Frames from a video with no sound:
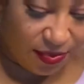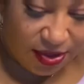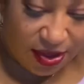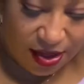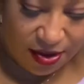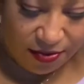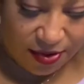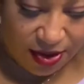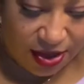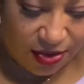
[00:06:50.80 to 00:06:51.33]
All
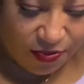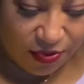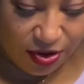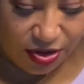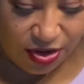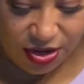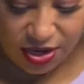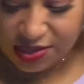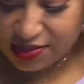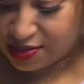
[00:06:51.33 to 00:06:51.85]
right, we're
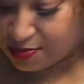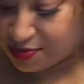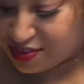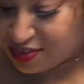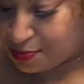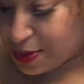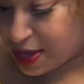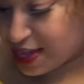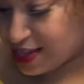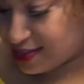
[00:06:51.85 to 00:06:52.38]
gonna need some
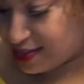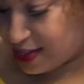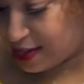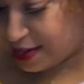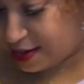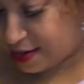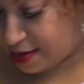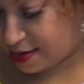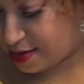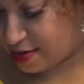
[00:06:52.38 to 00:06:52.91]
space
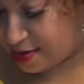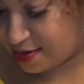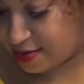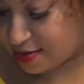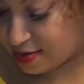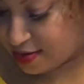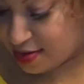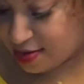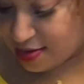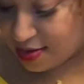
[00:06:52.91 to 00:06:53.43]
here.
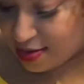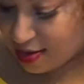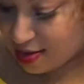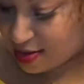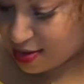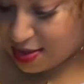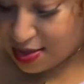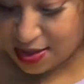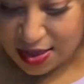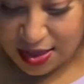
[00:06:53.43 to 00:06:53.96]
All
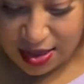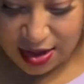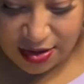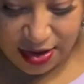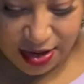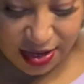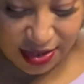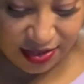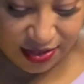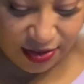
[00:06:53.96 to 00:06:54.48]

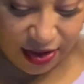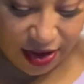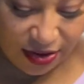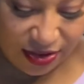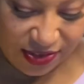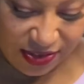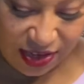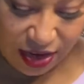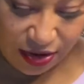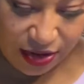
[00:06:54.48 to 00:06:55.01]
right, so I
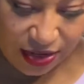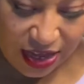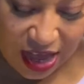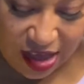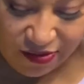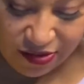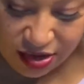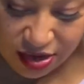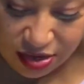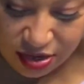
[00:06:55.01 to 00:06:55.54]
already have
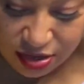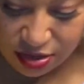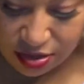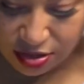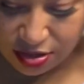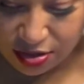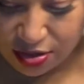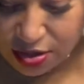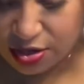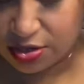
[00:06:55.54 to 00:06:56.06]
it
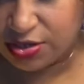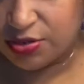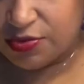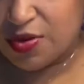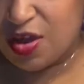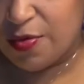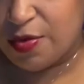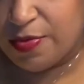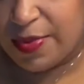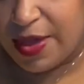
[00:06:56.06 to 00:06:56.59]
on the
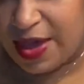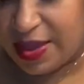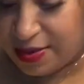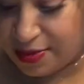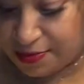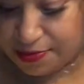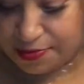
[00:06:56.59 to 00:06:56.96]
rubber mat.